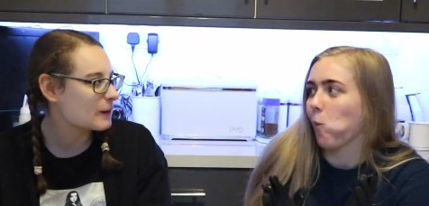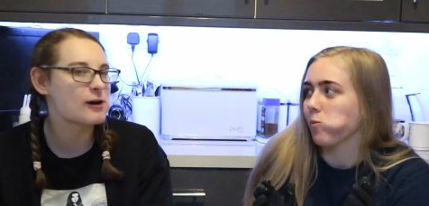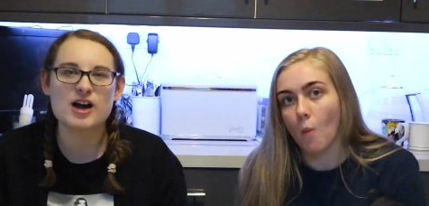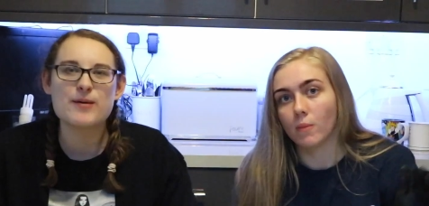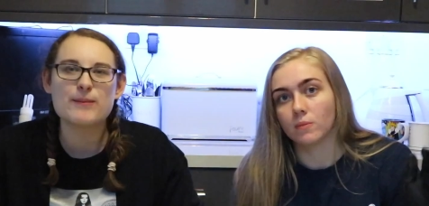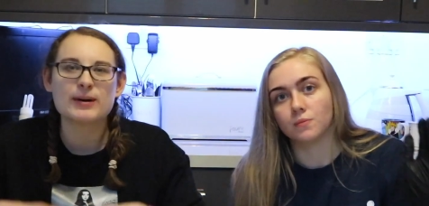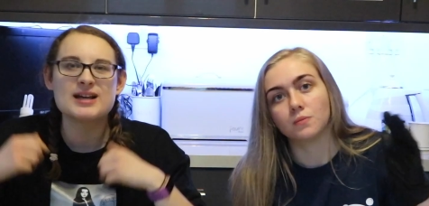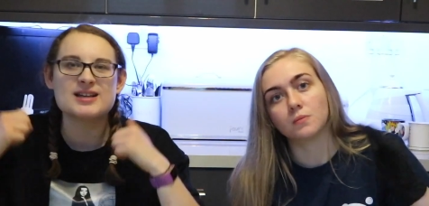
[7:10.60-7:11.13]
Speaker 1: so
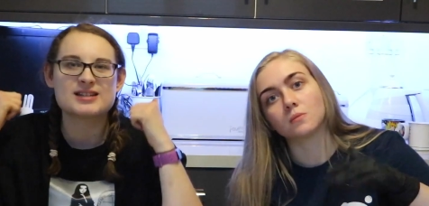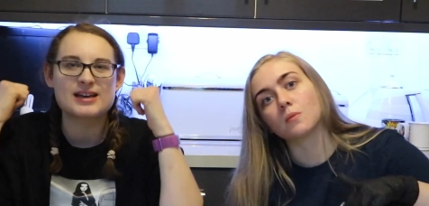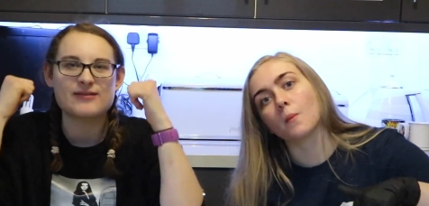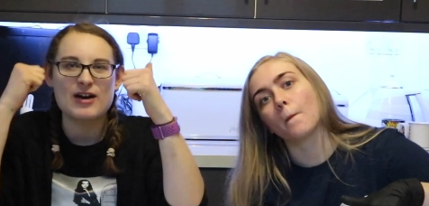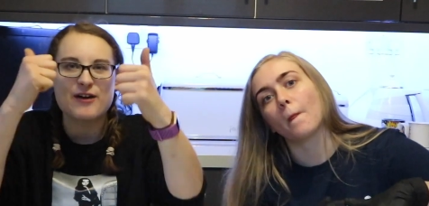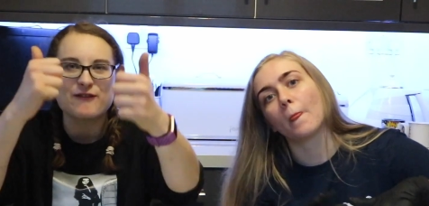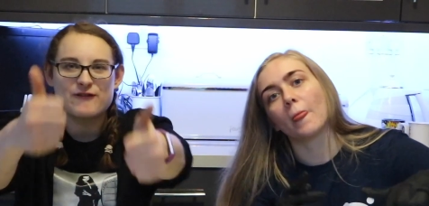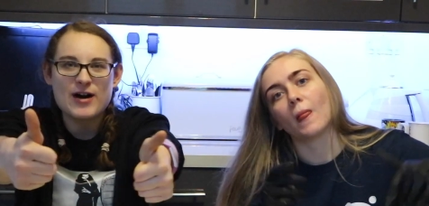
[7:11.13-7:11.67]
please give
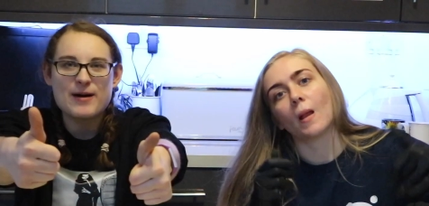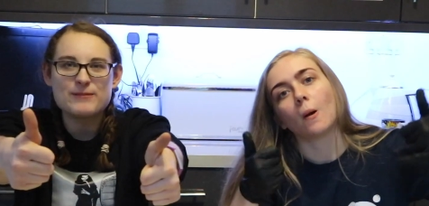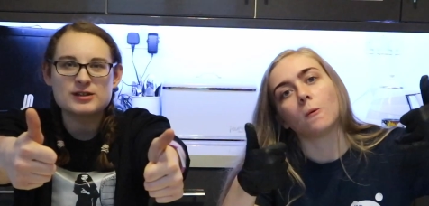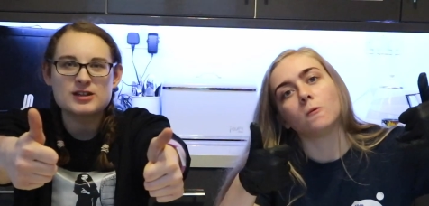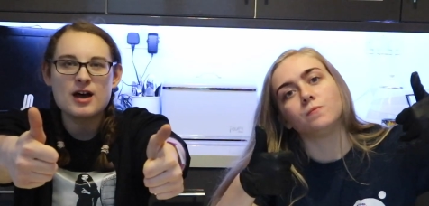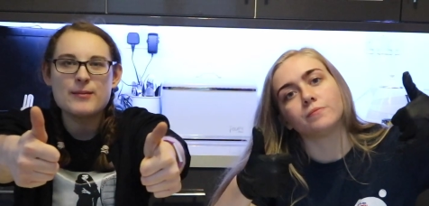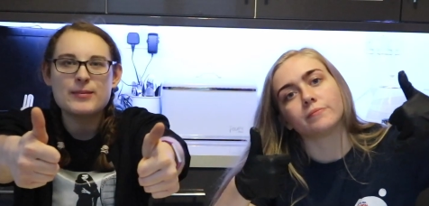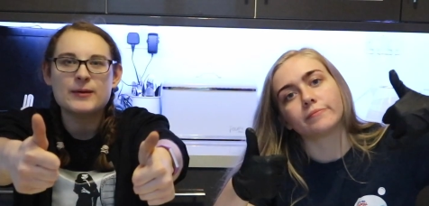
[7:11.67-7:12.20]
it a thumbs
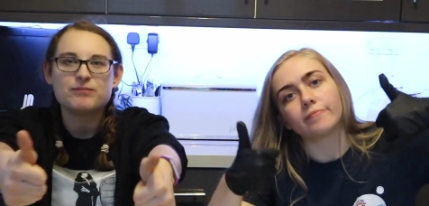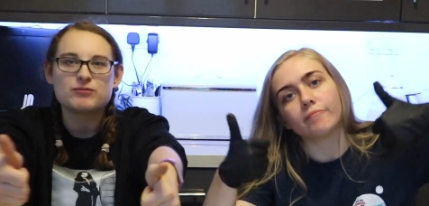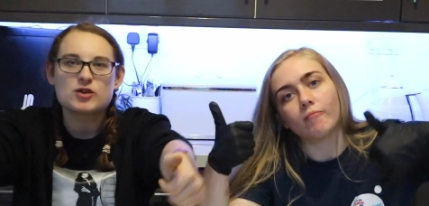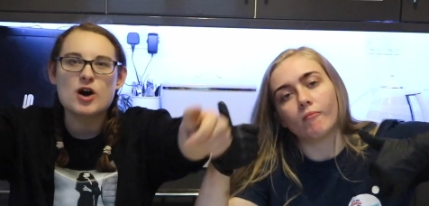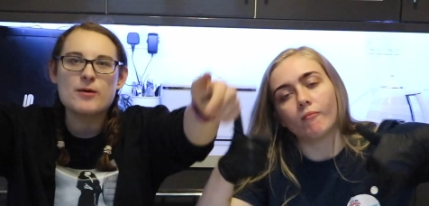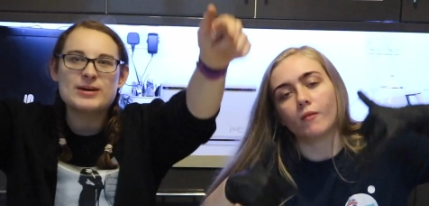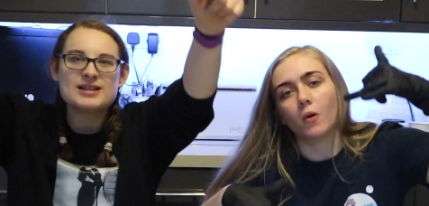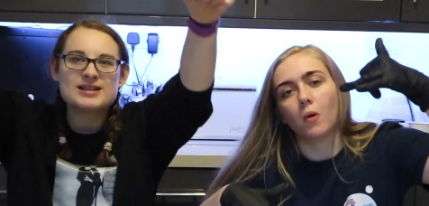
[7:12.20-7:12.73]
up.
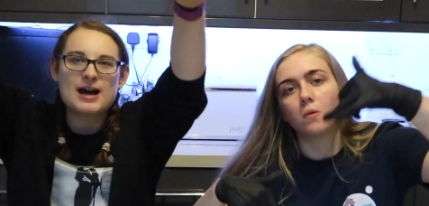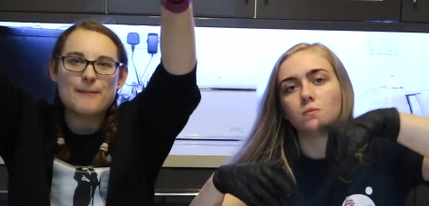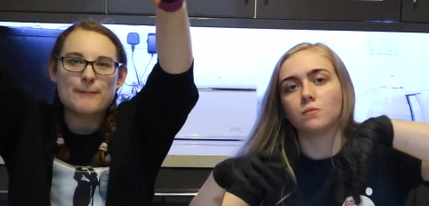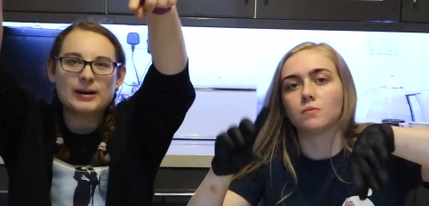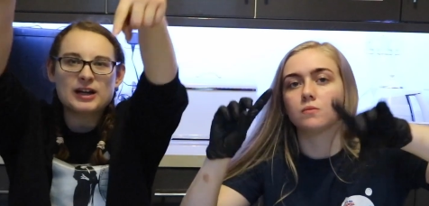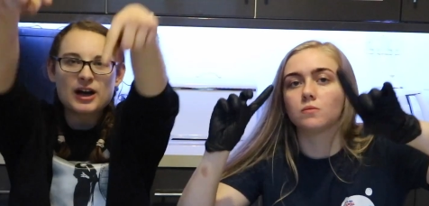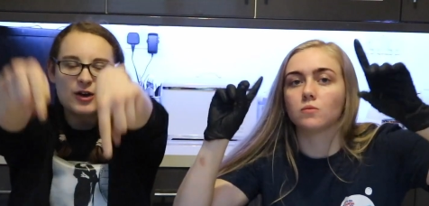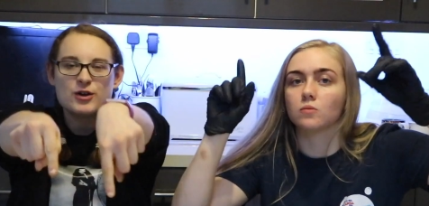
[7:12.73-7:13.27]
Comment down
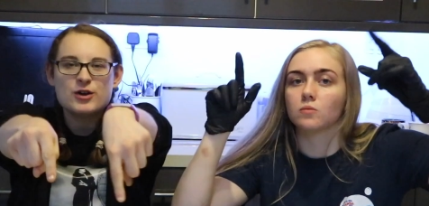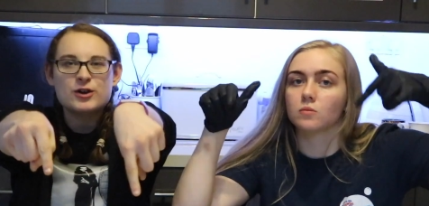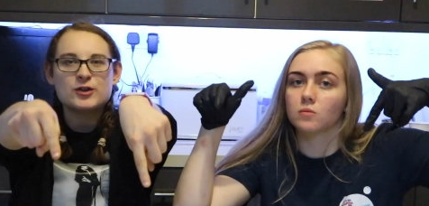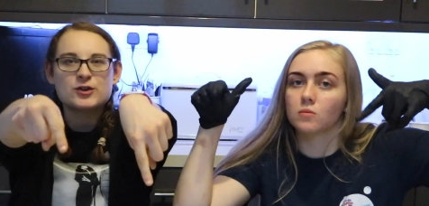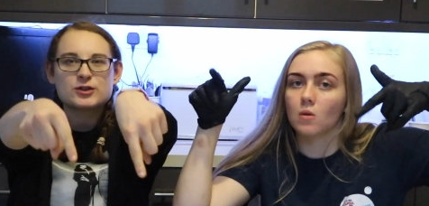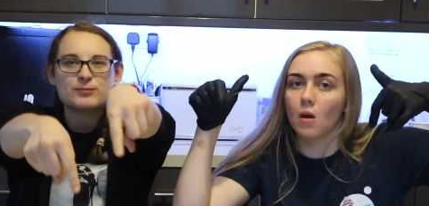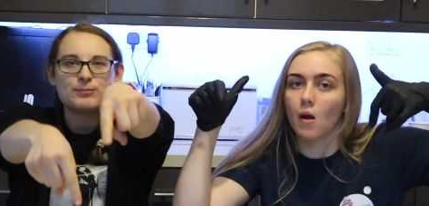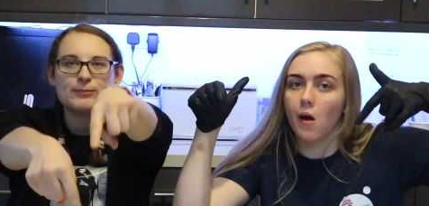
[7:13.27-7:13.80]
below
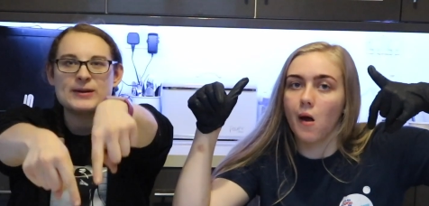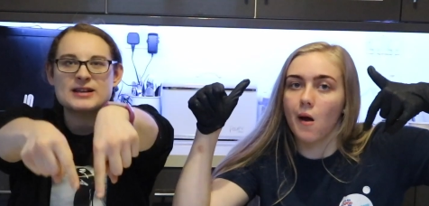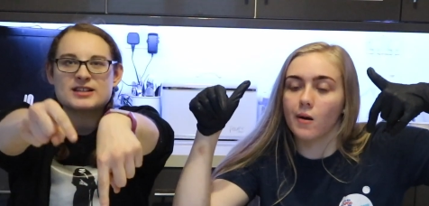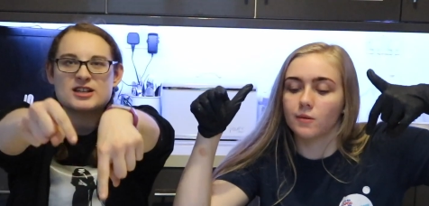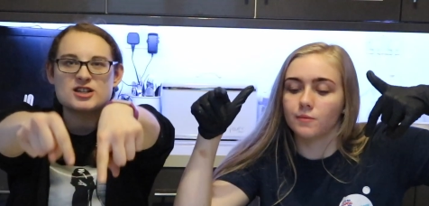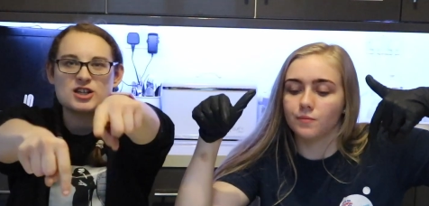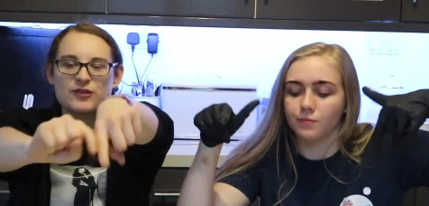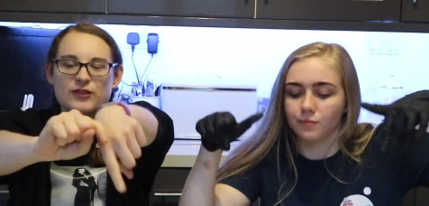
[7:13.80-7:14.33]
whose
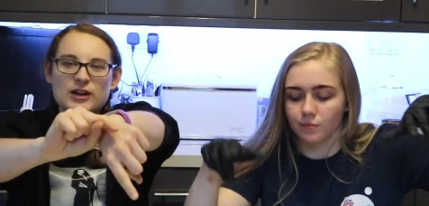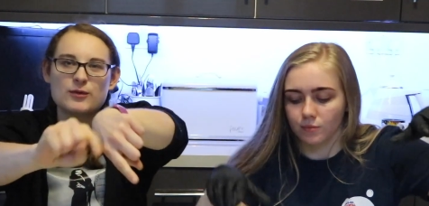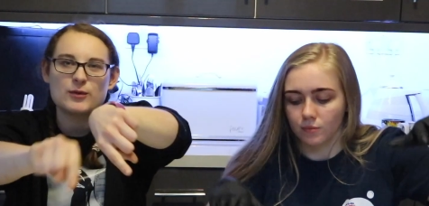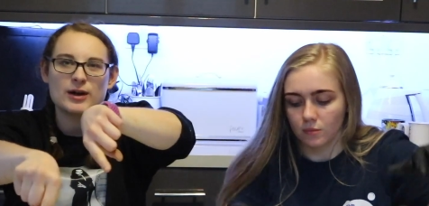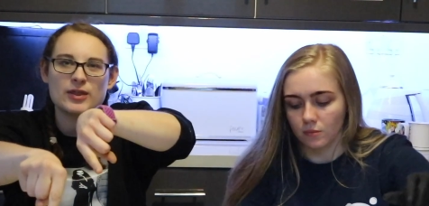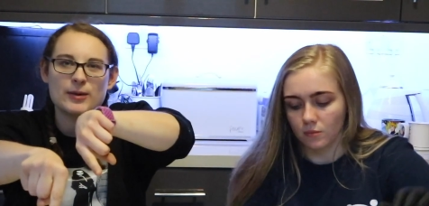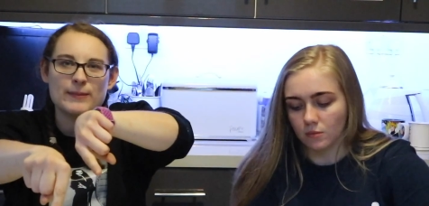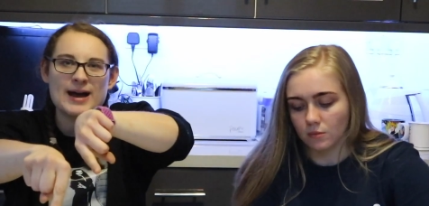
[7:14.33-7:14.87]
biscuits you think
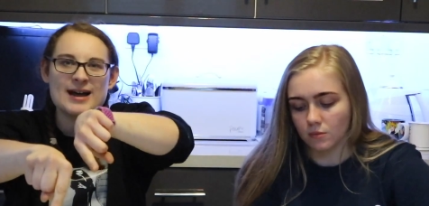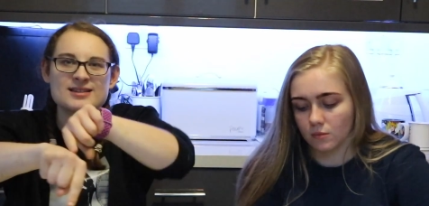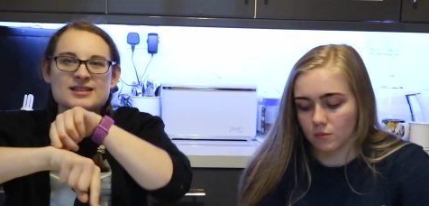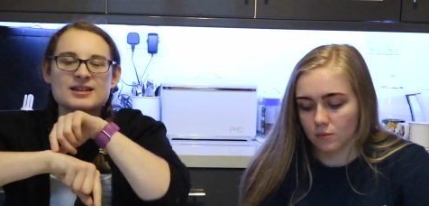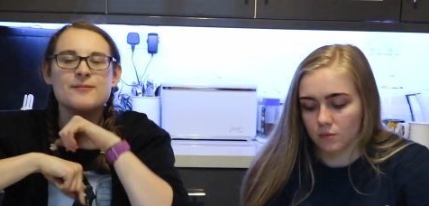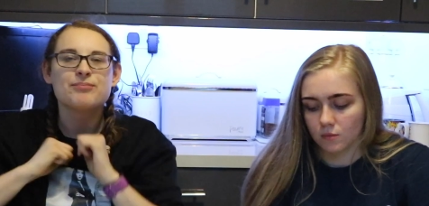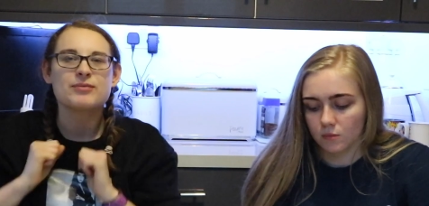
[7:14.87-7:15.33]
were the best.